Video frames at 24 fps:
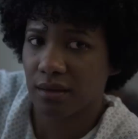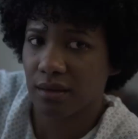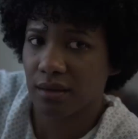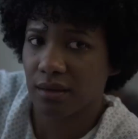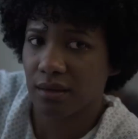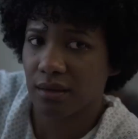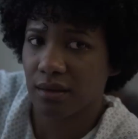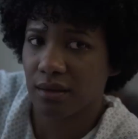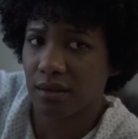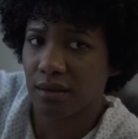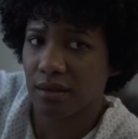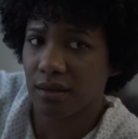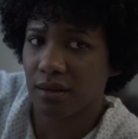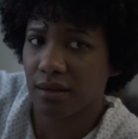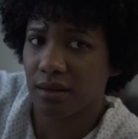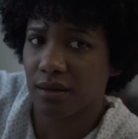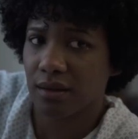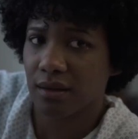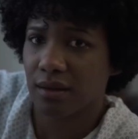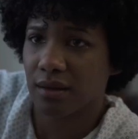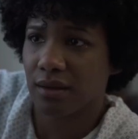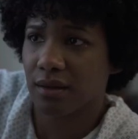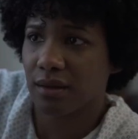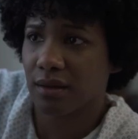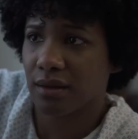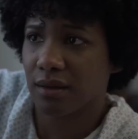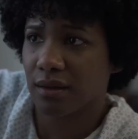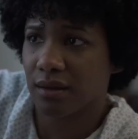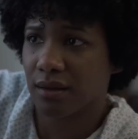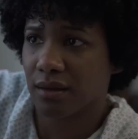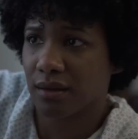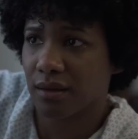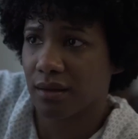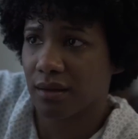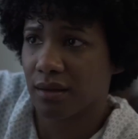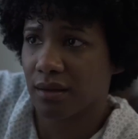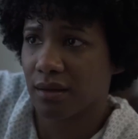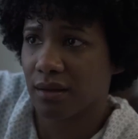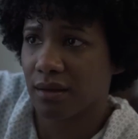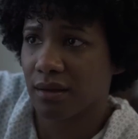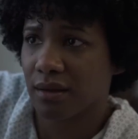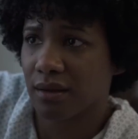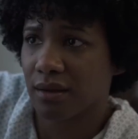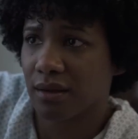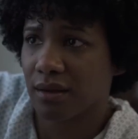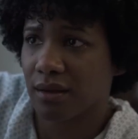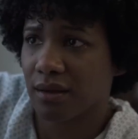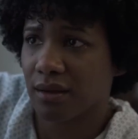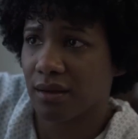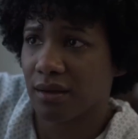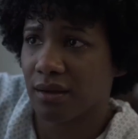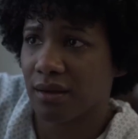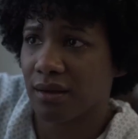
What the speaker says: No one is speaking in this clip.